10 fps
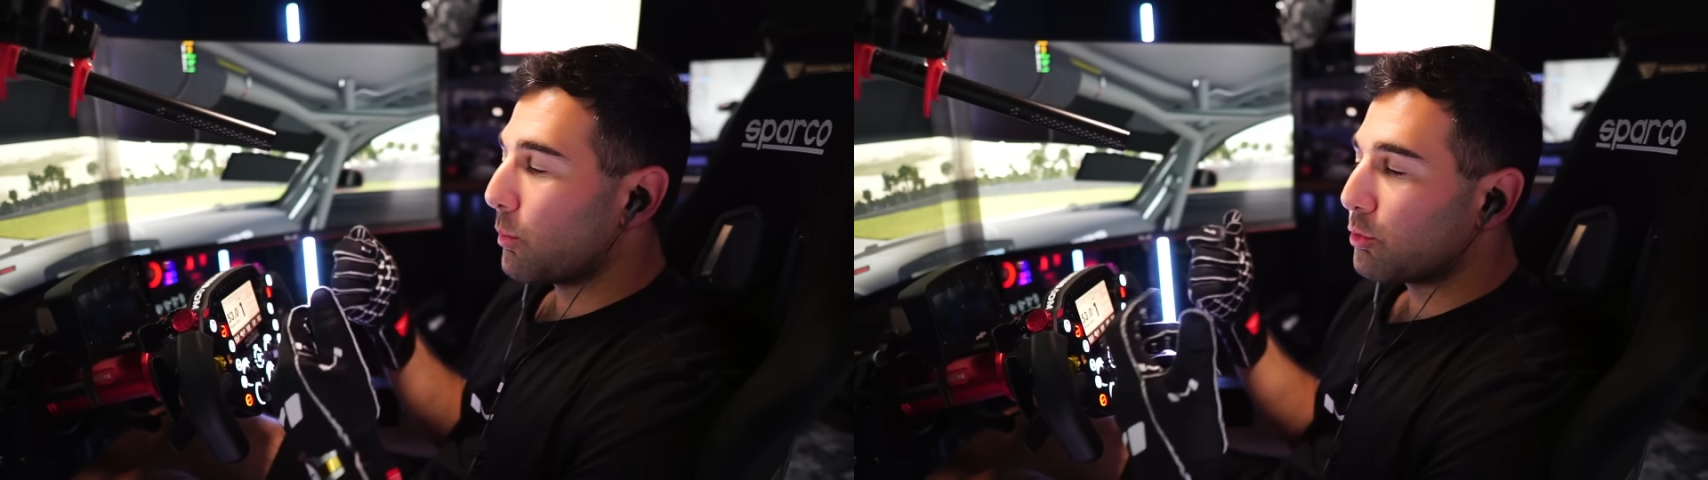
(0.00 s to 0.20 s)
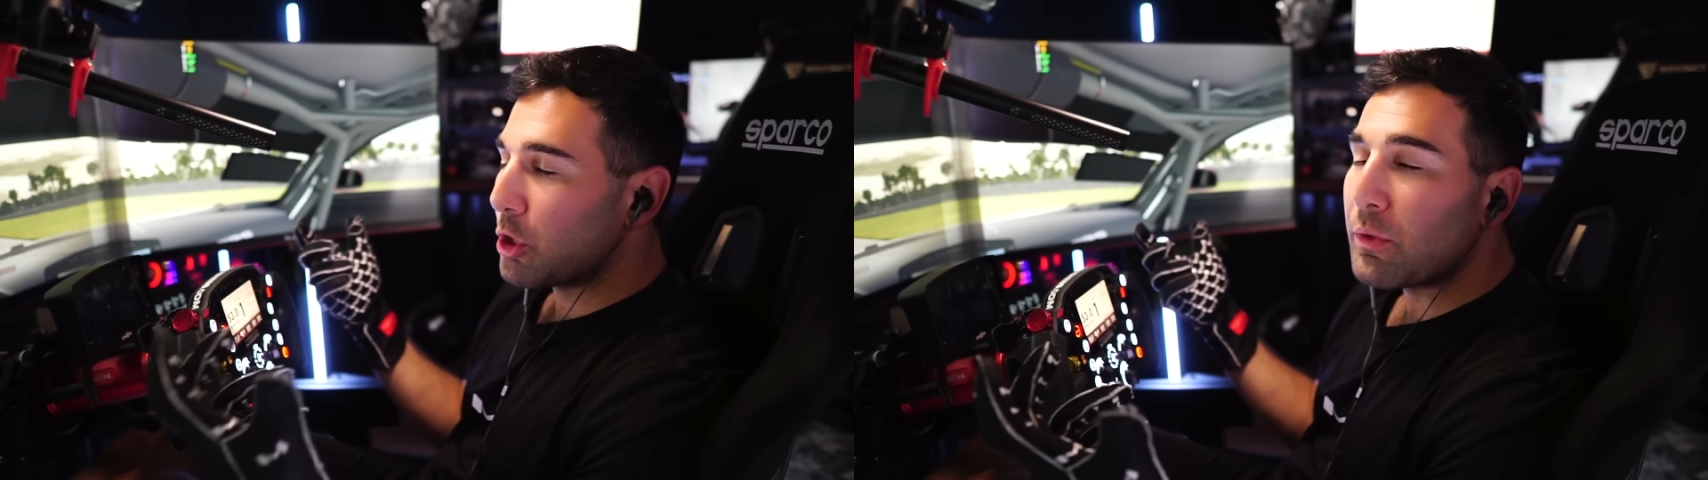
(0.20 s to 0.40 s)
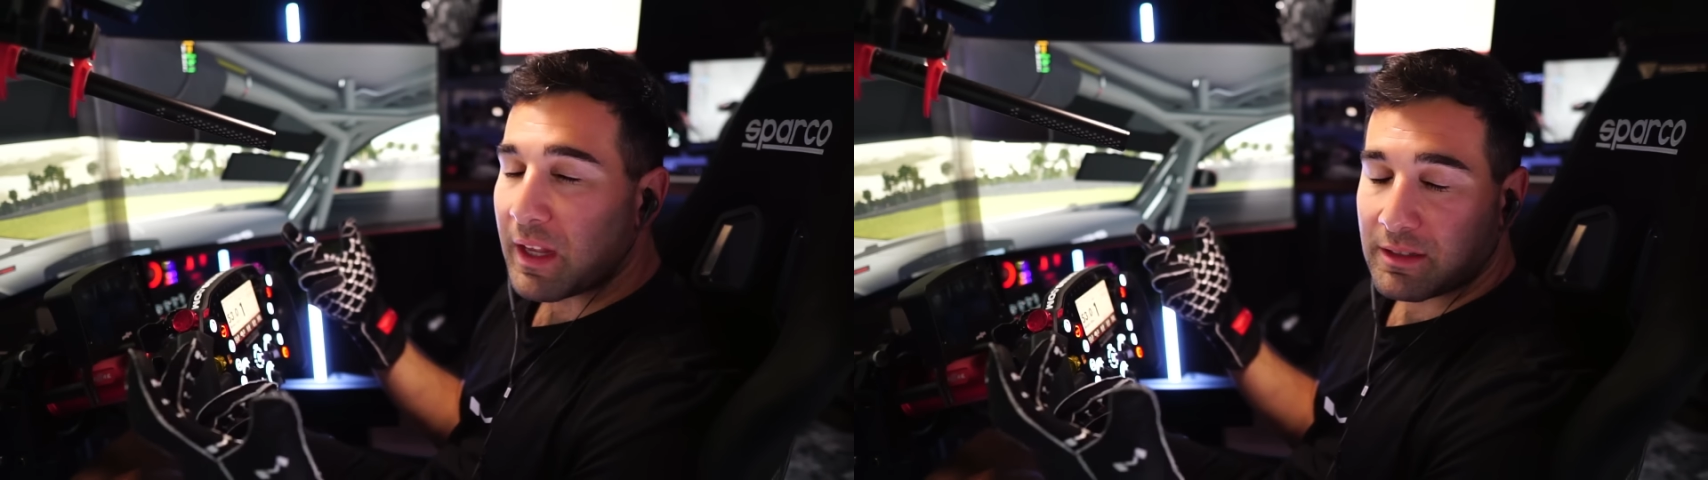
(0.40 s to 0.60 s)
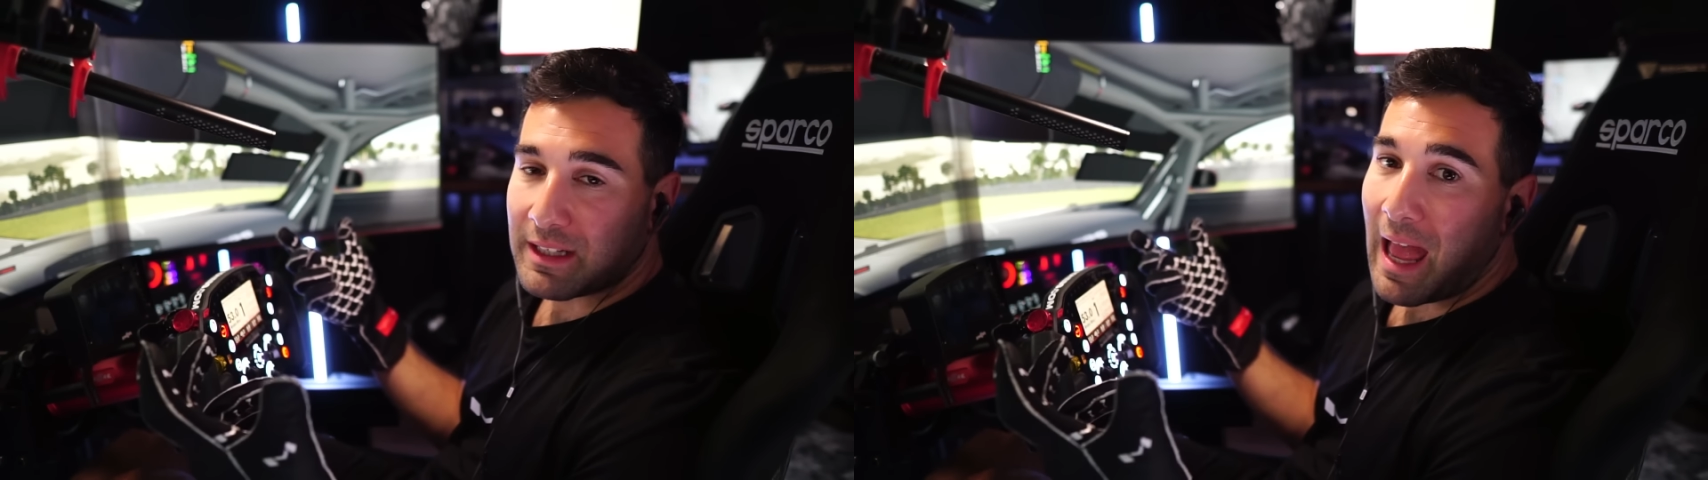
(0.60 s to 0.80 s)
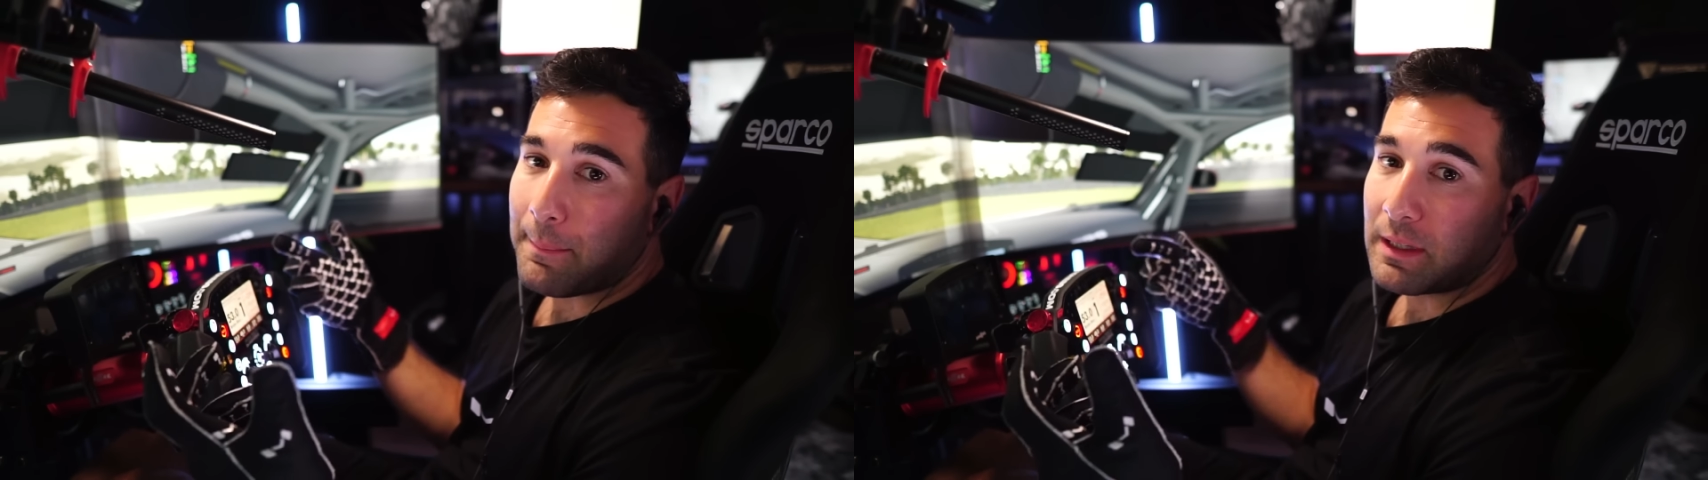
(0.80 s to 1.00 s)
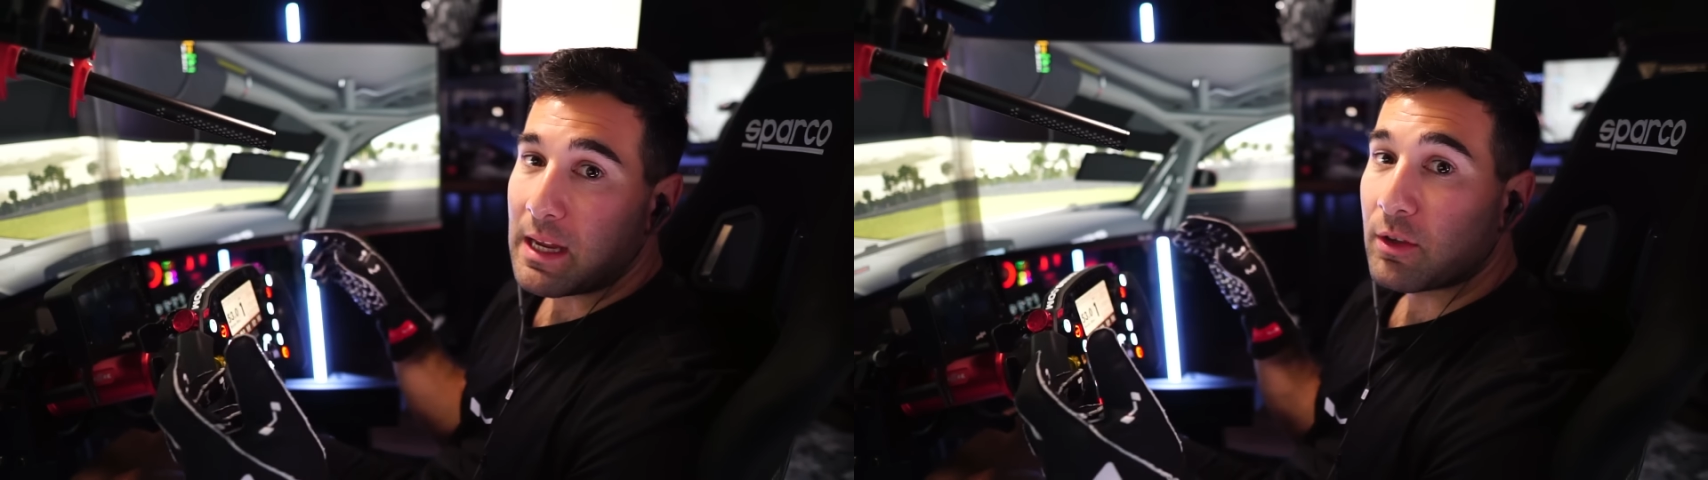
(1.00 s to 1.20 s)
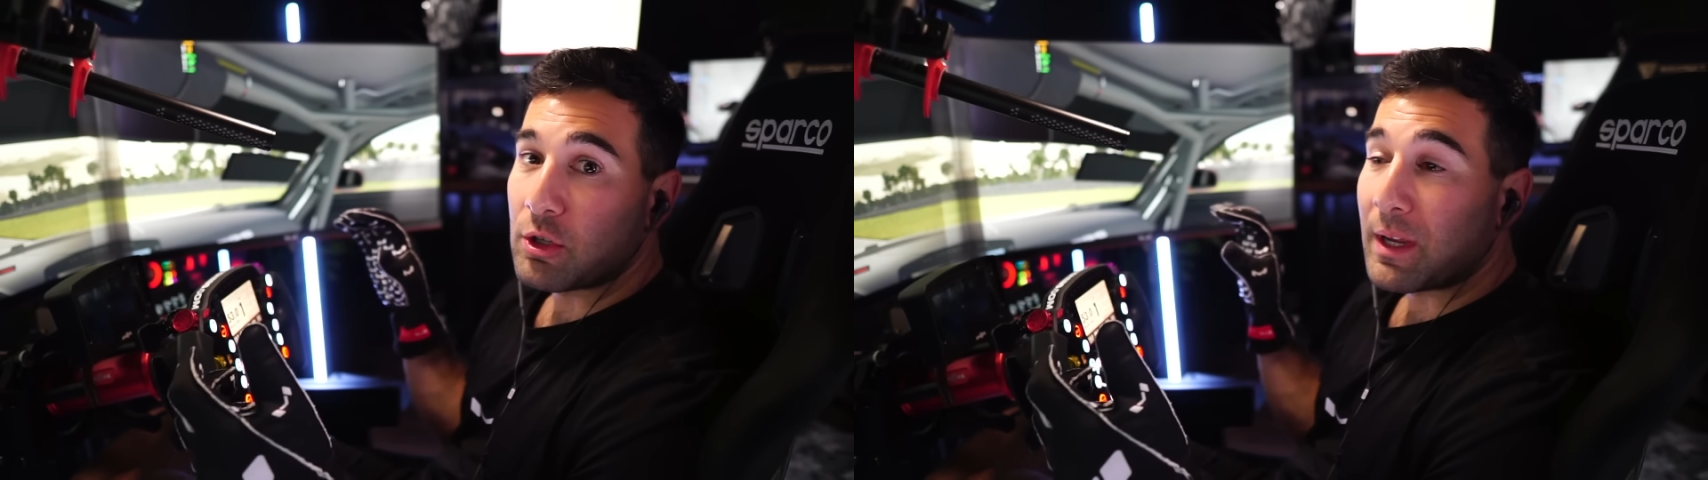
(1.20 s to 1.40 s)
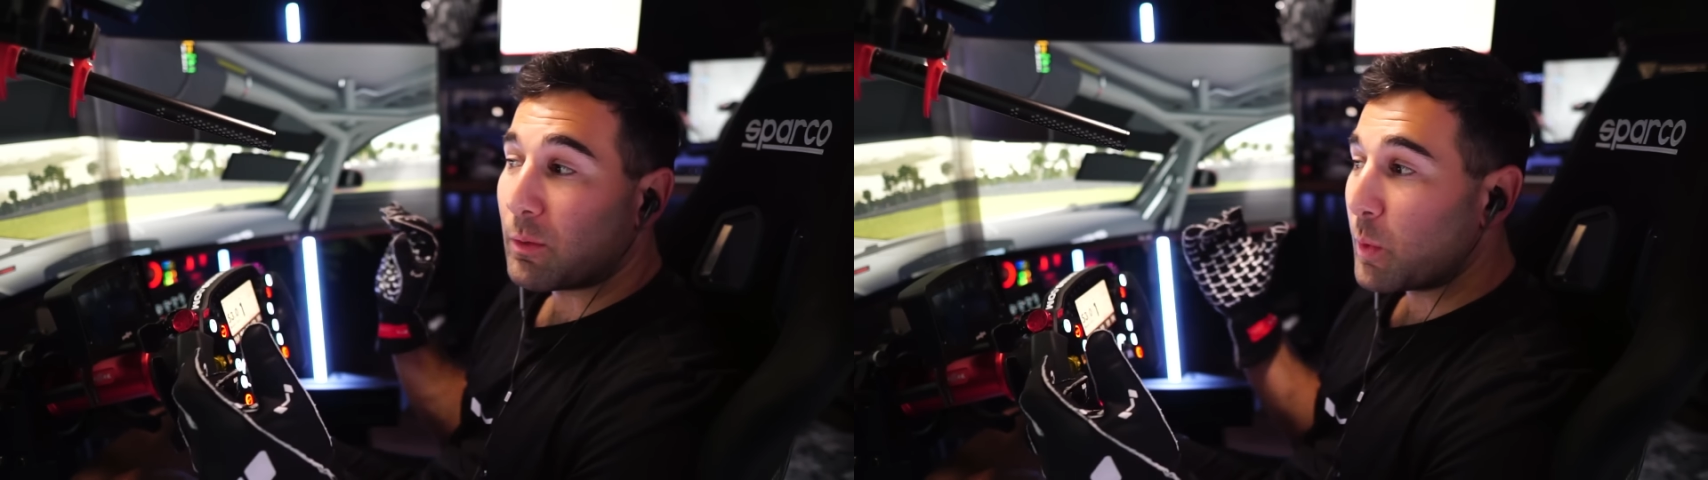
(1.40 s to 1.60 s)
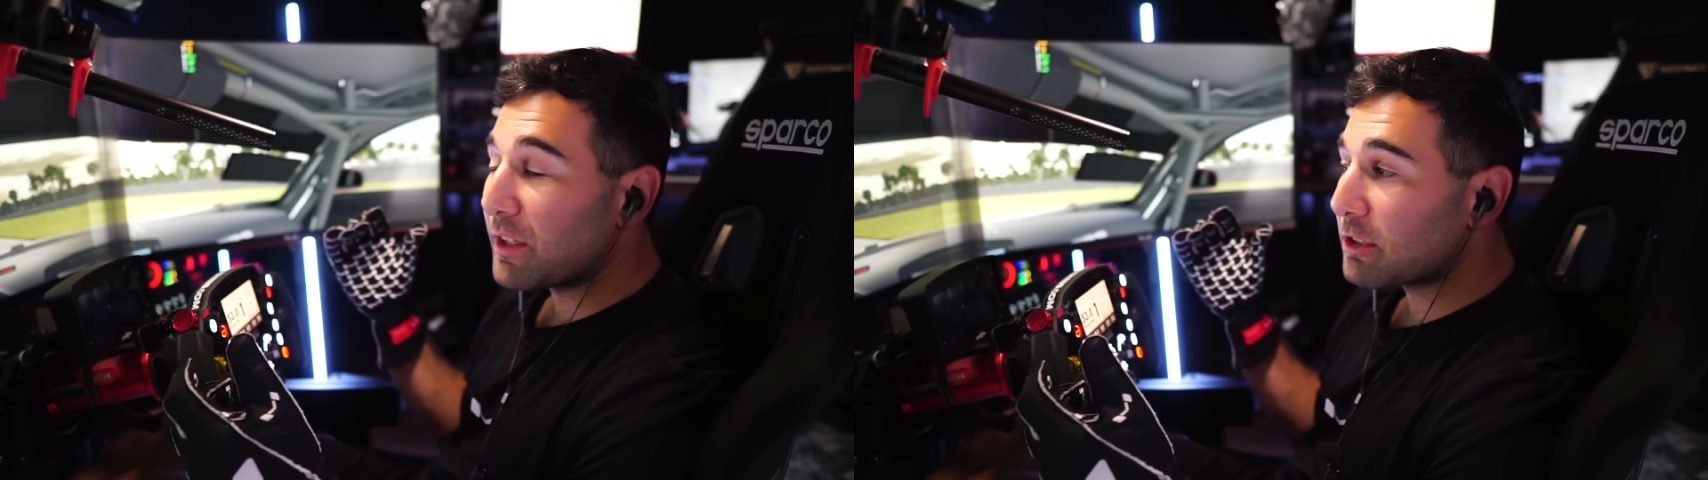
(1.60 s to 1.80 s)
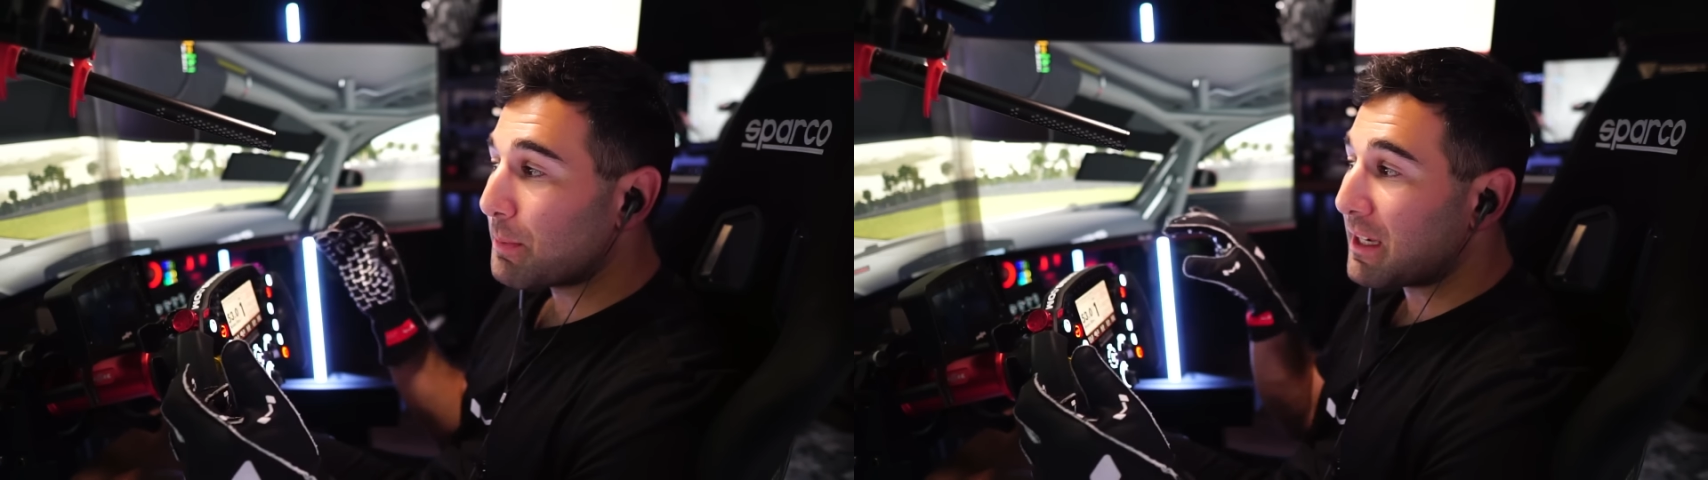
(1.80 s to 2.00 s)
two things can happen. Either you get
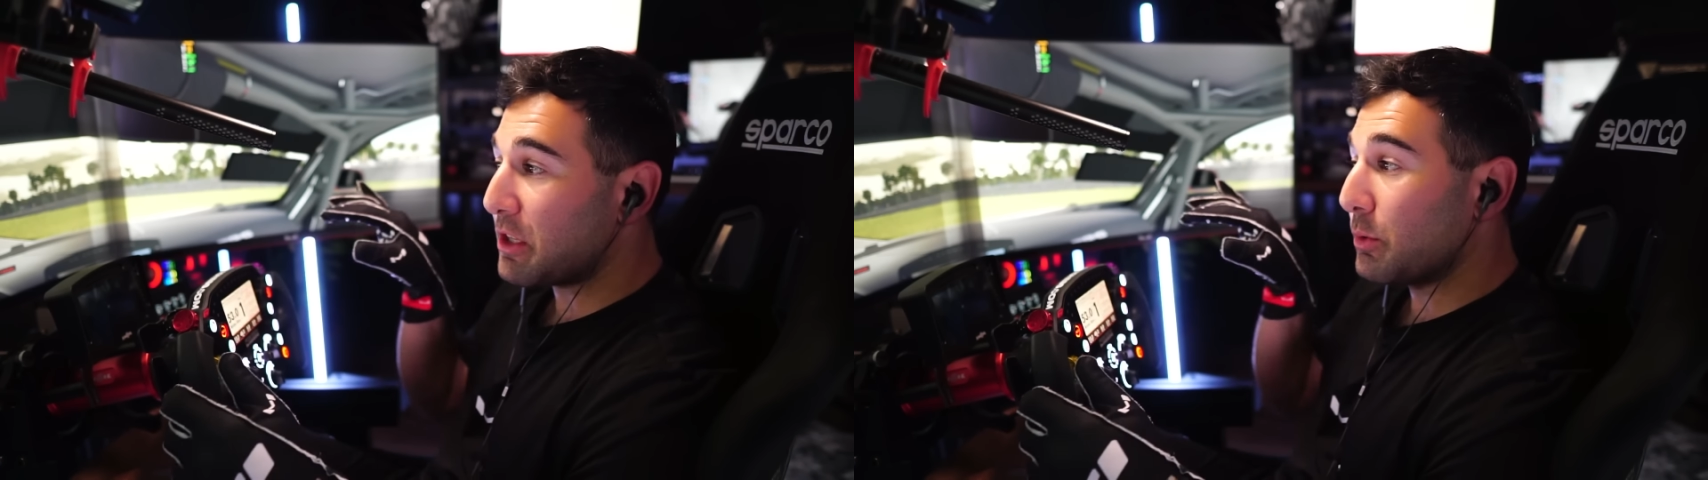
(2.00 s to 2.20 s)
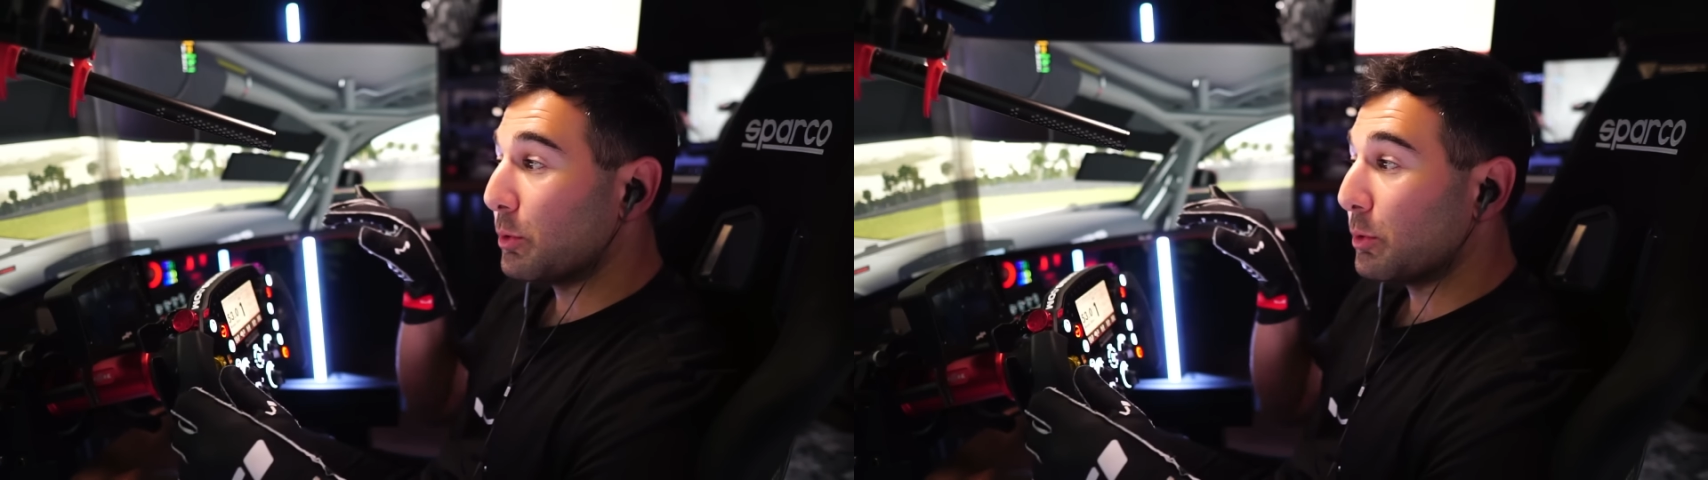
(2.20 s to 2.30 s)
wheel spin and you